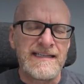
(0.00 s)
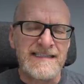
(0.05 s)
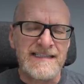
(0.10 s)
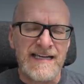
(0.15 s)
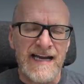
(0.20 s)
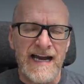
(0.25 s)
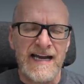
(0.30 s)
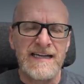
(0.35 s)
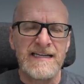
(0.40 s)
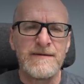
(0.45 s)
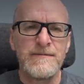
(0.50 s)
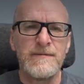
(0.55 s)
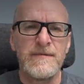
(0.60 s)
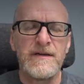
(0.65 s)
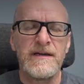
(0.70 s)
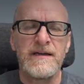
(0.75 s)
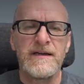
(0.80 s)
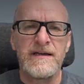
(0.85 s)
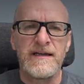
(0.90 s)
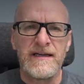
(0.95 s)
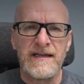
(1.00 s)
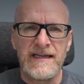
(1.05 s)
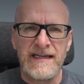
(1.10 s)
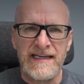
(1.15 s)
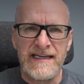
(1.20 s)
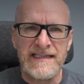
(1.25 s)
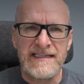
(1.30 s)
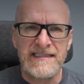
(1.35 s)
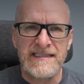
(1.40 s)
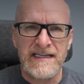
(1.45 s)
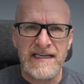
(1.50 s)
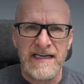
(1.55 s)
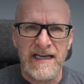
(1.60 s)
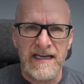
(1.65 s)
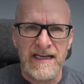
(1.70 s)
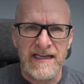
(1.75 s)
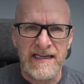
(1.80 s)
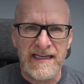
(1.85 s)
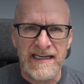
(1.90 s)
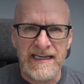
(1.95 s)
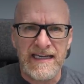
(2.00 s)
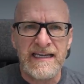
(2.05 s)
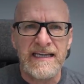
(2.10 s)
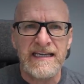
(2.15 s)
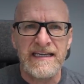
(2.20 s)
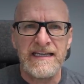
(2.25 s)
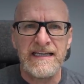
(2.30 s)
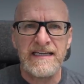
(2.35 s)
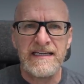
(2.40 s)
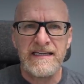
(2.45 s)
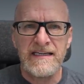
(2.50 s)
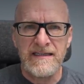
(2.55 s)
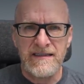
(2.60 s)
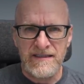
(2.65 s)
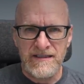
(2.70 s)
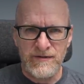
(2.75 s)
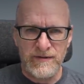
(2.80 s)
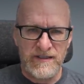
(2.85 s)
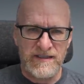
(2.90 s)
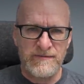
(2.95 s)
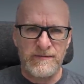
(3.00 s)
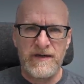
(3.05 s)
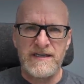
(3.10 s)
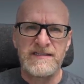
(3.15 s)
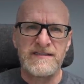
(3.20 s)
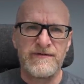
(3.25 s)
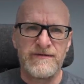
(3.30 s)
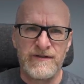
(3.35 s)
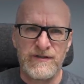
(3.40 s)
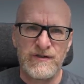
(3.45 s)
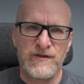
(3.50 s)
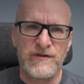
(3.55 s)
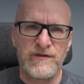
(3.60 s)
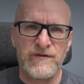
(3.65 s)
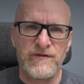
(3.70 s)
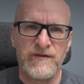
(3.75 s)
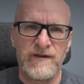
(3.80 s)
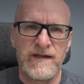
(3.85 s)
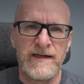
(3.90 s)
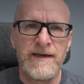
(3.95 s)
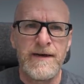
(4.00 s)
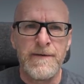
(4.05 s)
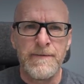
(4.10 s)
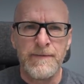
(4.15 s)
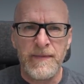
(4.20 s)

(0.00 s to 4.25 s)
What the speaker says: Time is the key to expressive photography.